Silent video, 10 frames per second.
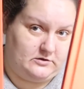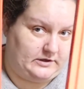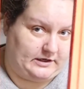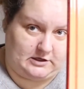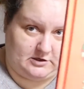
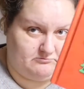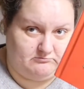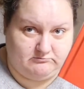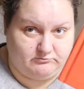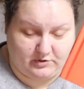like
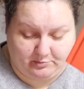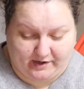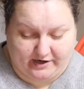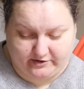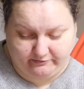
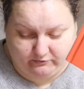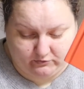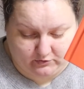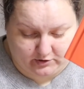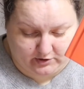prepared
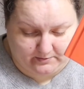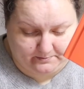for